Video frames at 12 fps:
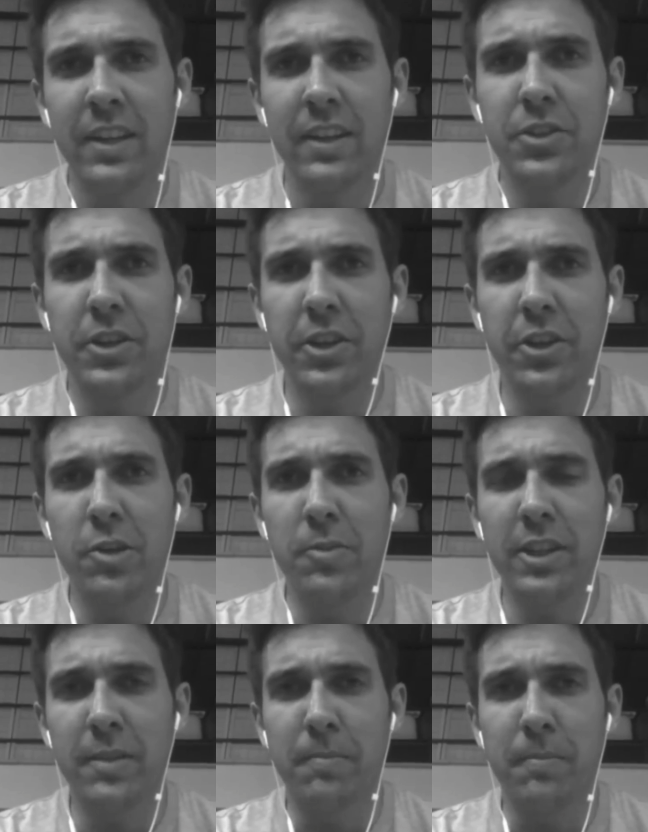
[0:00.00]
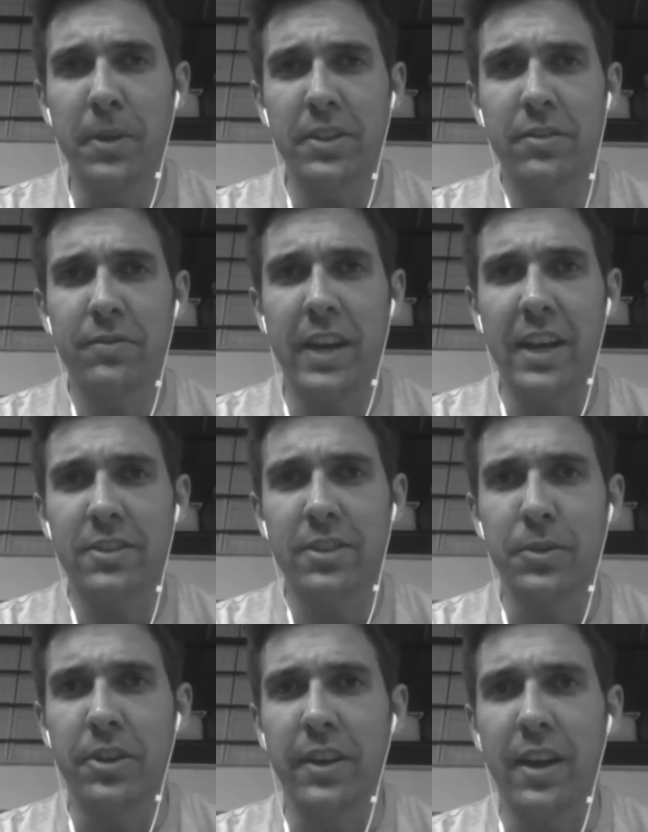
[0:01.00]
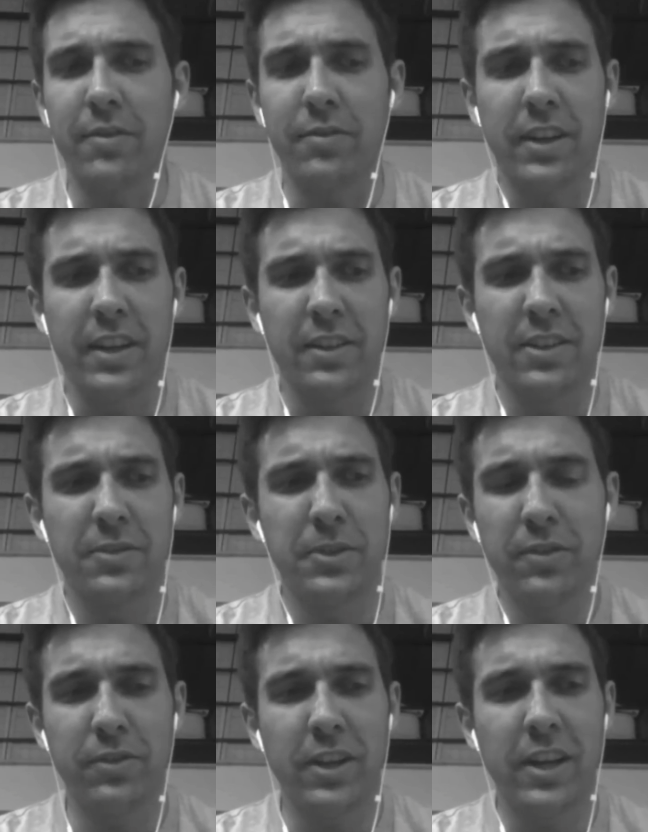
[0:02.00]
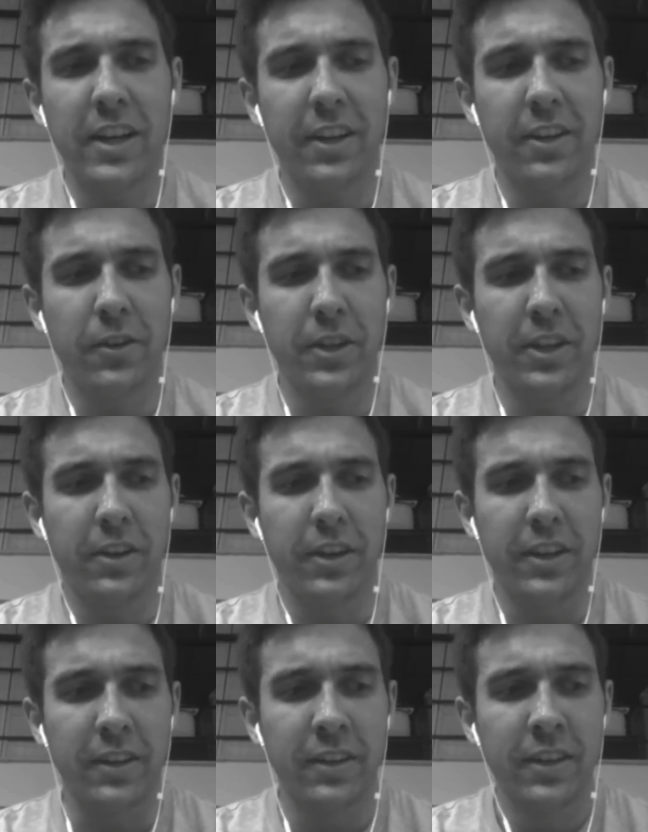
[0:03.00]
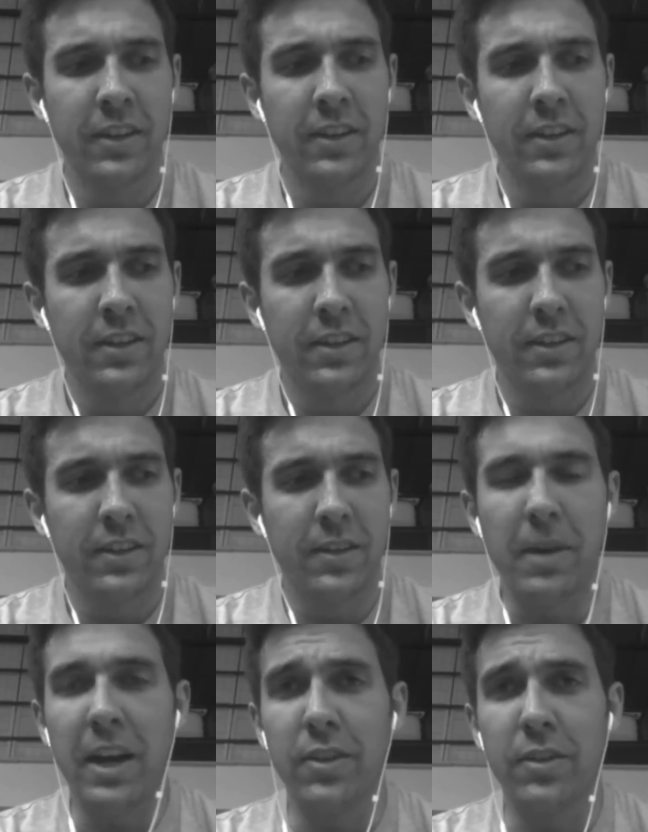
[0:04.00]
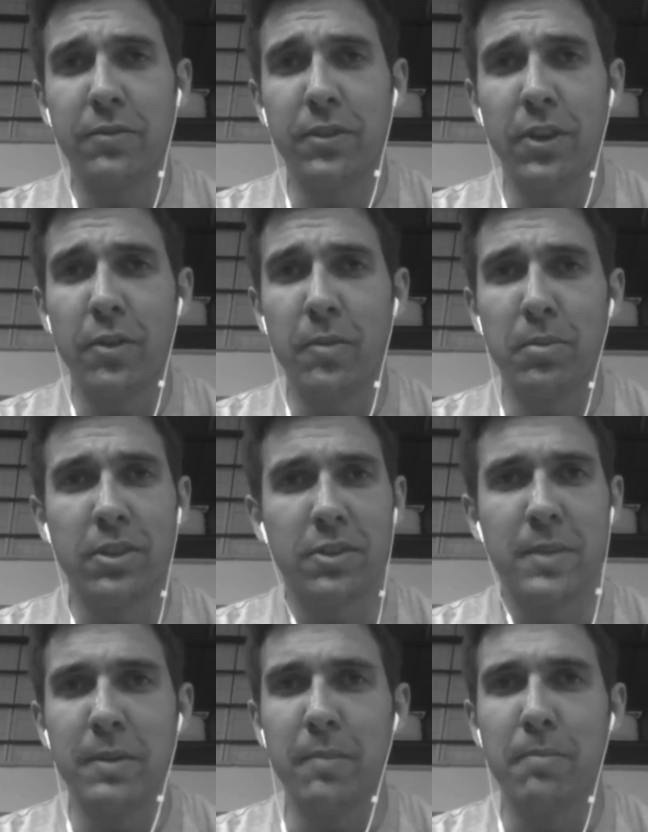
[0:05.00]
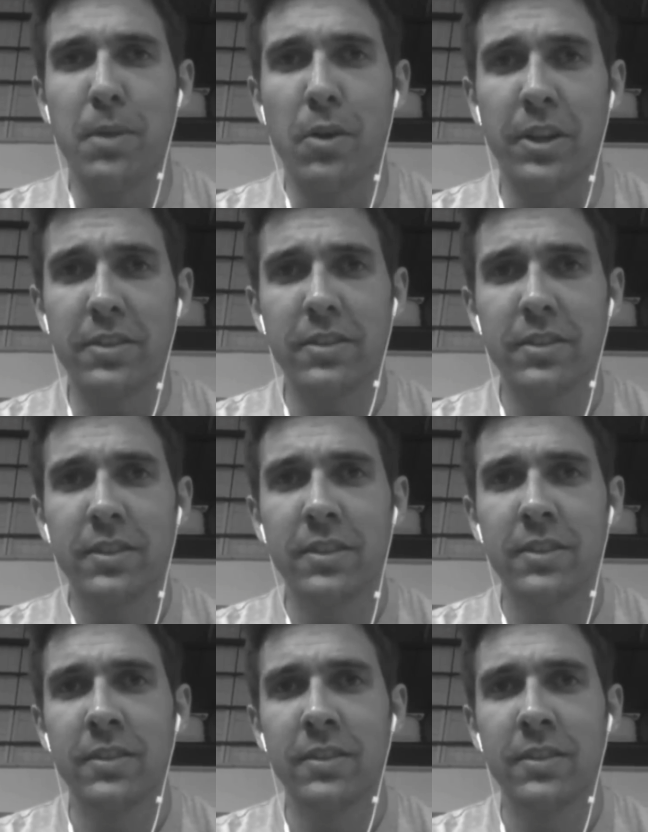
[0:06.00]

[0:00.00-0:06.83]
Because you can accumulate them much faster when you're not flying. Because when you're flying, you're only earning the miles flown plus maybe a bonus.